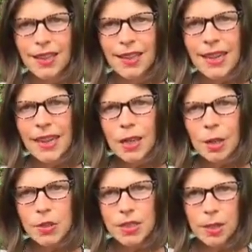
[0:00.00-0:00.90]
and anchor
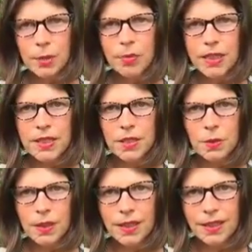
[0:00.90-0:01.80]
more deeply into
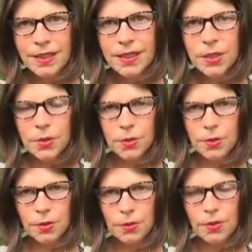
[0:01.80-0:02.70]
what is your
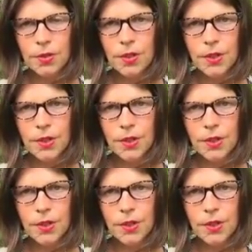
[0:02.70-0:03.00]
truth.